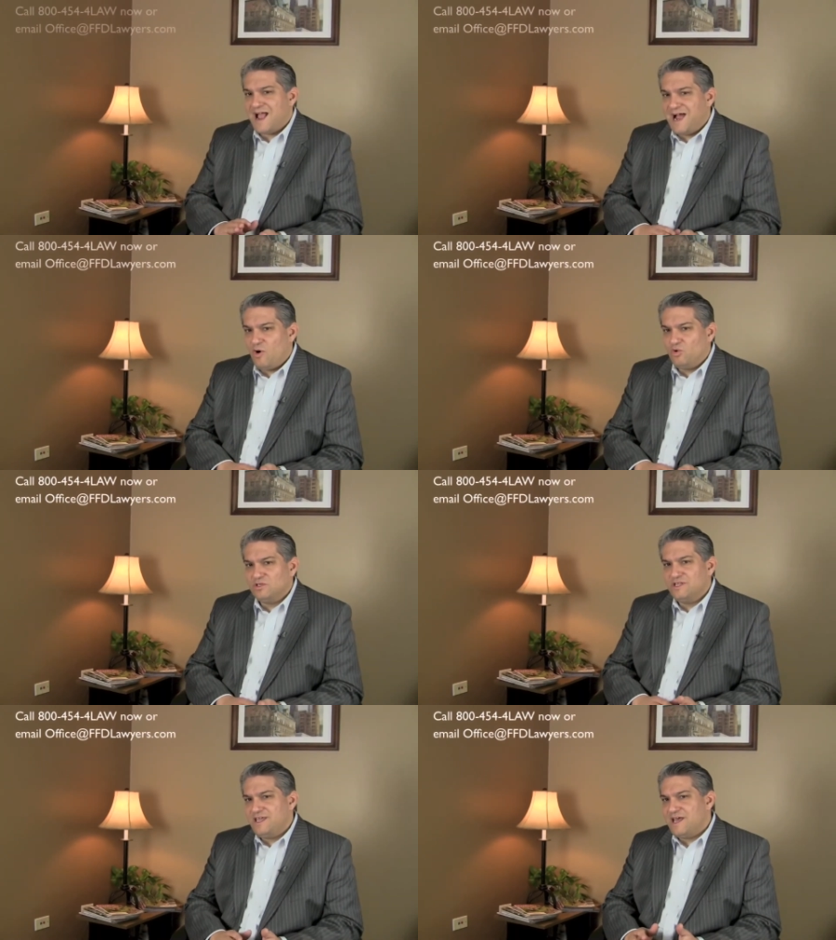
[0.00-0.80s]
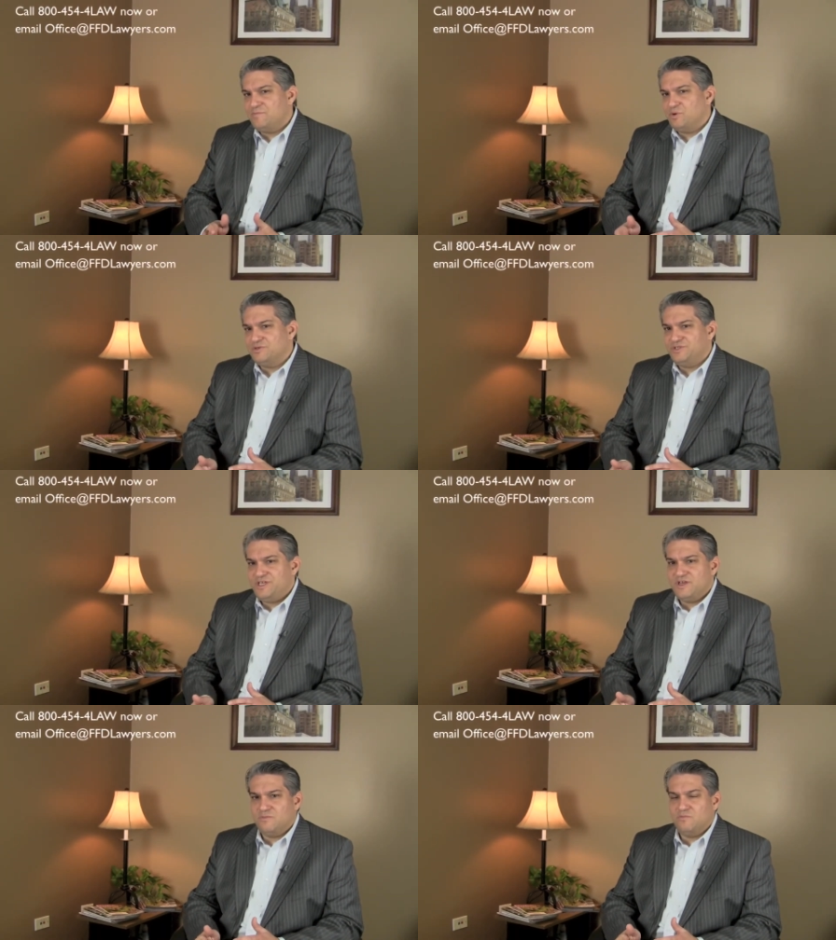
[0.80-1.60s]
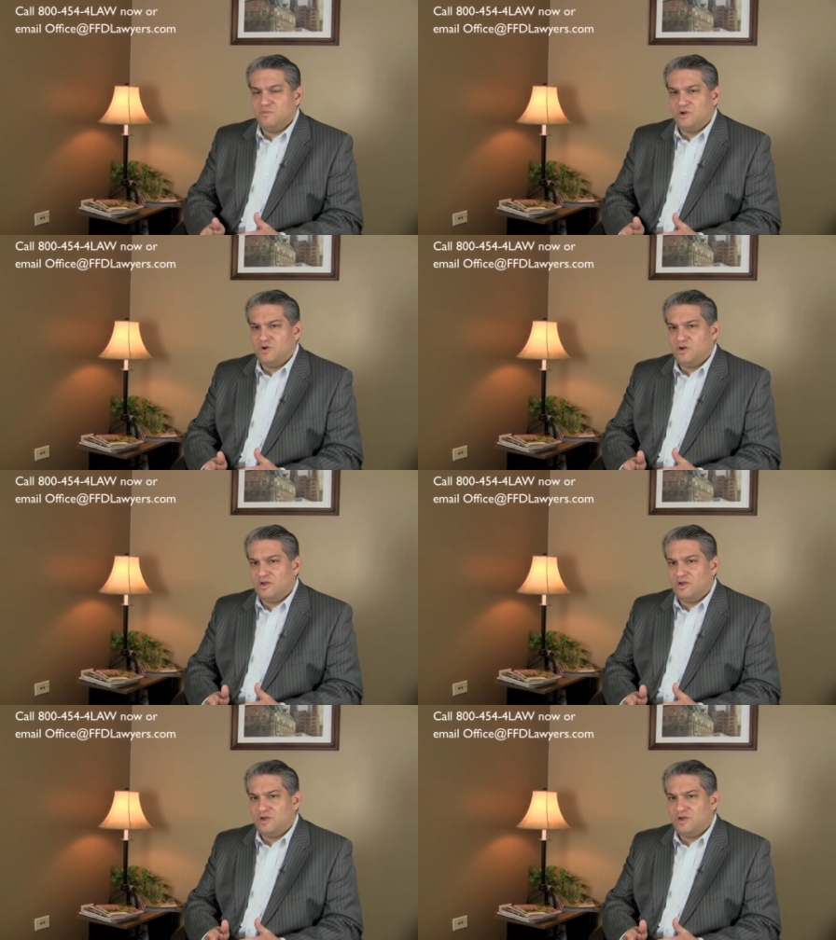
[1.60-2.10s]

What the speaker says: Hourly and per diem